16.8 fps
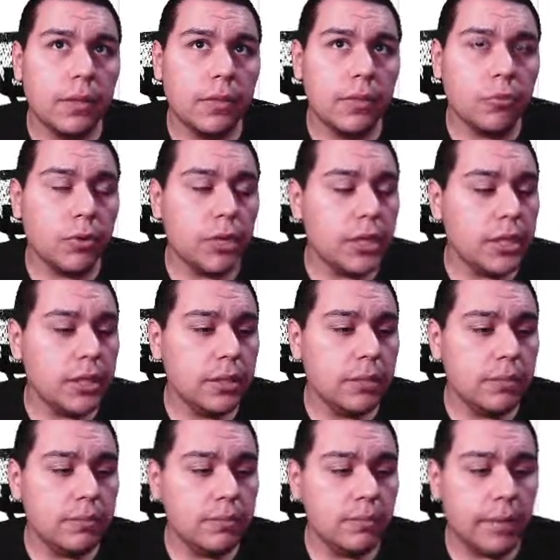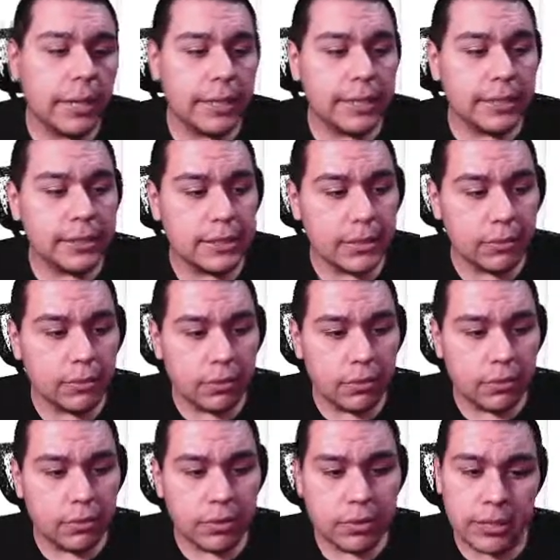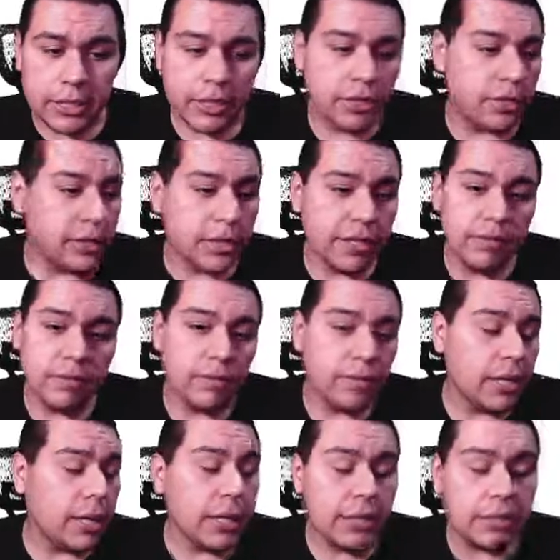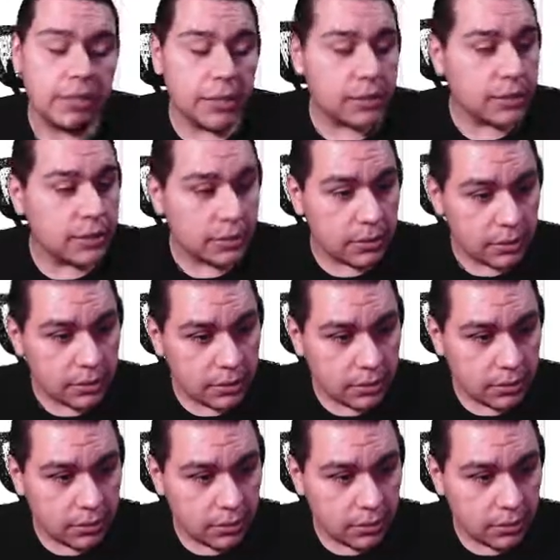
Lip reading: Three minus 0, because I couldn't give them any pieces.